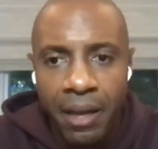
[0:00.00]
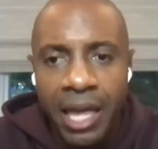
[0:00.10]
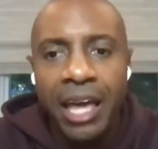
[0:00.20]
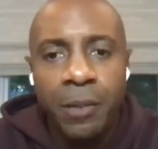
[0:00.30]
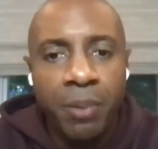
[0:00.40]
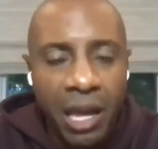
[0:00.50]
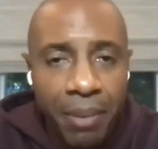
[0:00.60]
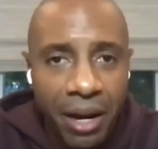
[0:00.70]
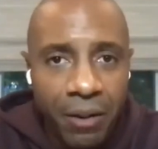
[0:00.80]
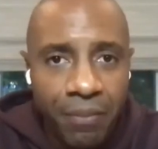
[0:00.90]
he had to play
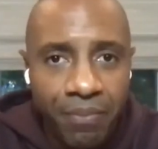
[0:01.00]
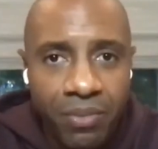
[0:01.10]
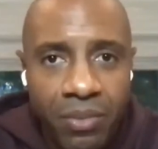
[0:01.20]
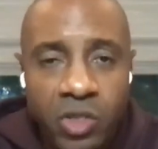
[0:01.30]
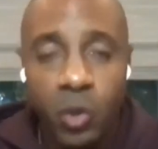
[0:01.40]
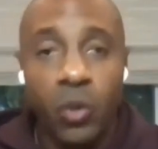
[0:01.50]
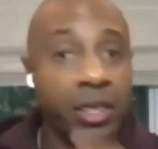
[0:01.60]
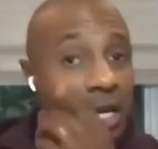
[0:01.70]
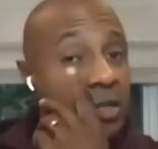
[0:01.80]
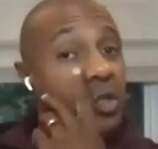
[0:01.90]
better. So one of
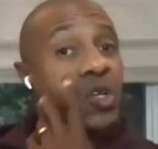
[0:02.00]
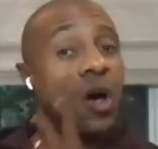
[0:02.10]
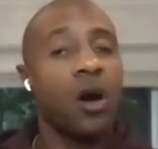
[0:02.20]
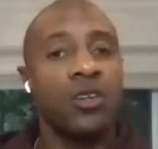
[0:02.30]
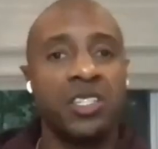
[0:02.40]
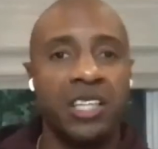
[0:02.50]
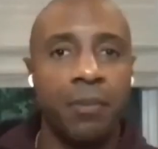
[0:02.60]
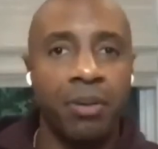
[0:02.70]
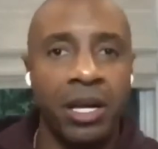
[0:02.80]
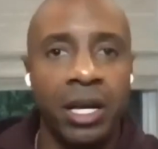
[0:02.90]
the things you saw since
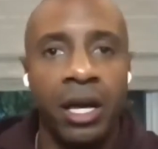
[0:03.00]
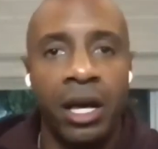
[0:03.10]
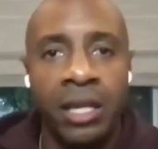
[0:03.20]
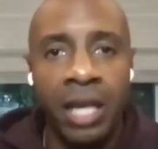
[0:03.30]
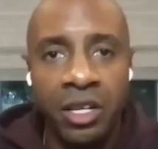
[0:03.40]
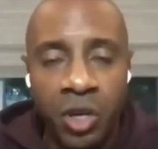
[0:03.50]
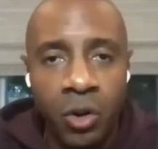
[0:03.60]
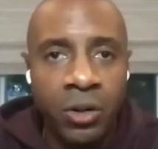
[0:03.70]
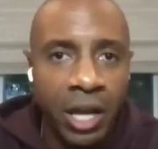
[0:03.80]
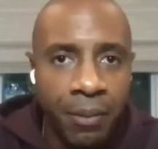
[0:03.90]
they play a lot of
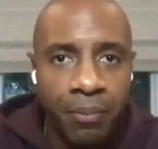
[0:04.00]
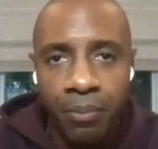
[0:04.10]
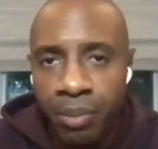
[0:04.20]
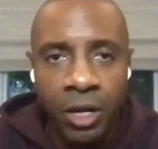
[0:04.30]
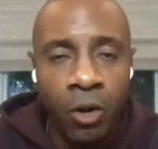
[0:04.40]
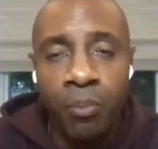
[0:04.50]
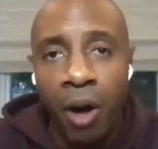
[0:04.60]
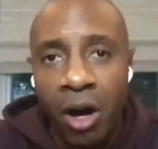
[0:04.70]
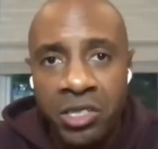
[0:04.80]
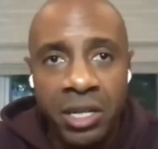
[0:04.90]
zone, they you know
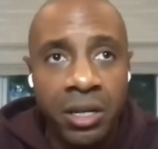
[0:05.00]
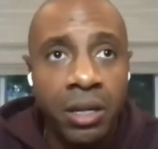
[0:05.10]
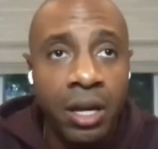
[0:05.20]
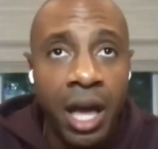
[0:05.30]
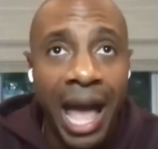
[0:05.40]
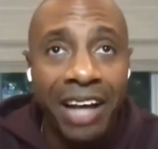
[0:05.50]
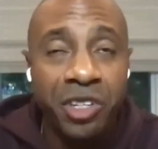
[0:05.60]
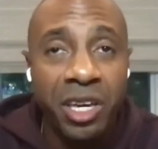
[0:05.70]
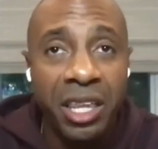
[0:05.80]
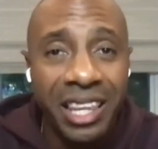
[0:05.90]
Boston
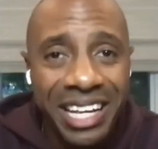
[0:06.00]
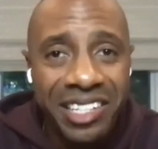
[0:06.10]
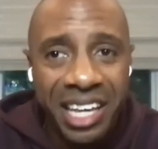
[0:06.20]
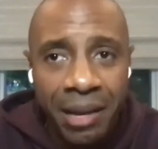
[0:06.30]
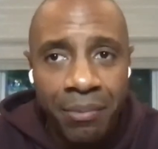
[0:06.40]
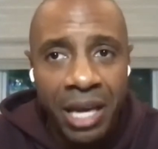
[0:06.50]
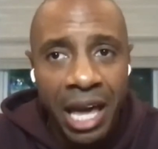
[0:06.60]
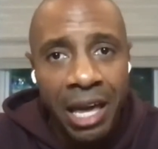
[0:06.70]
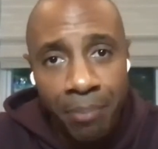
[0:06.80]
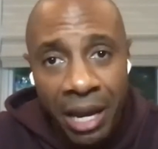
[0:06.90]
actually leads the
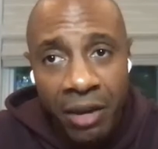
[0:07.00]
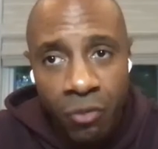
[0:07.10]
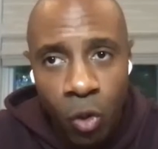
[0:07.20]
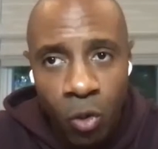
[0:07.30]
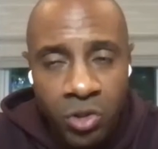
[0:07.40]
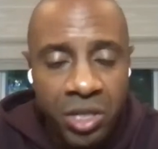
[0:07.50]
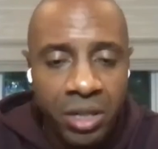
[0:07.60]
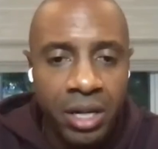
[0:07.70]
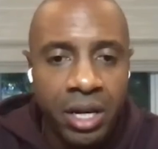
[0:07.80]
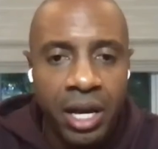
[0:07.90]
NBA in pick and rolls.
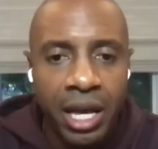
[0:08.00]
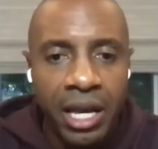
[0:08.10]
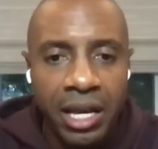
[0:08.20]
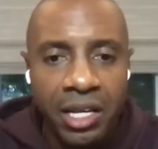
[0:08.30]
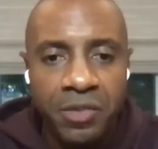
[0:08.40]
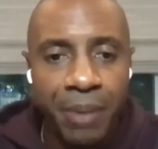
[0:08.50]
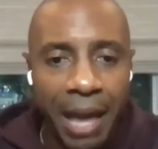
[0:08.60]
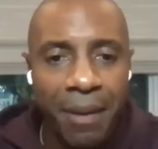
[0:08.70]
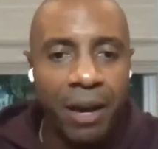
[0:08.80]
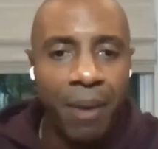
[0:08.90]
Is
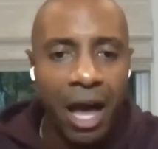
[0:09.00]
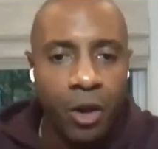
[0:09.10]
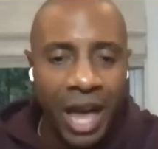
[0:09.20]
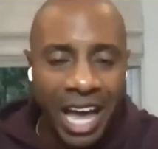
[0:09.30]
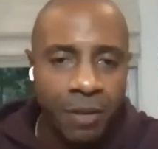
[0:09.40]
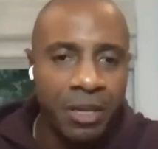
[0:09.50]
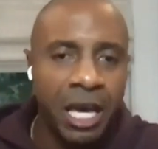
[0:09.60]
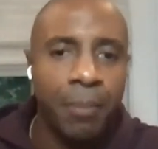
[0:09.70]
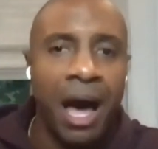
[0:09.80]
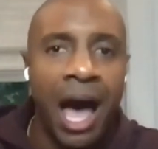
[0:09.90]
Bam Adebayo had to
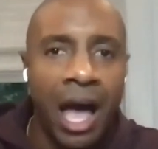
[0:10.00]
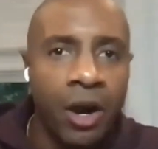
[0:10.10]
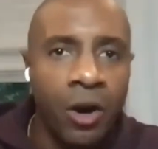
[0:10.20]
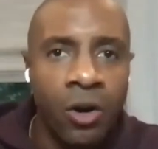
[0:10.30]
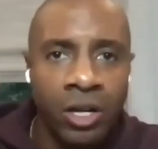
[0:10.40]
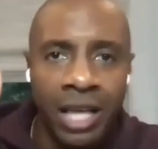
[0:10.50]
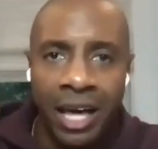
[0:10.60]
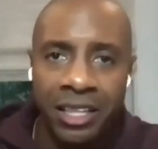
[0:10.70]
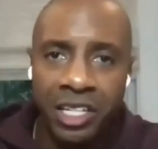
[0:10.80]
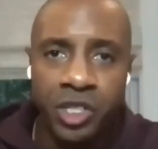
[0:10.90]
be up higher on a
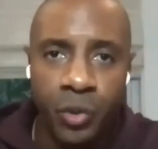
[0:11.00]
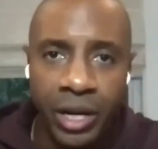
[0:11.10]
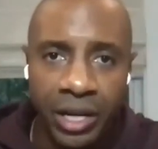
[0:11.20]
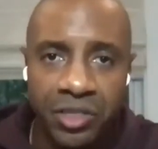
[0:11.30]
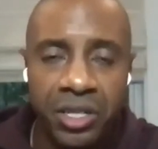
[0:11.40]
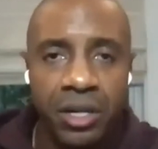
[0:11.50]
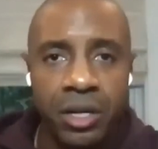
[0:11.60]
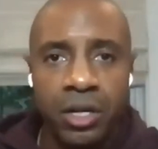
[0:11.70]
lot of these screens.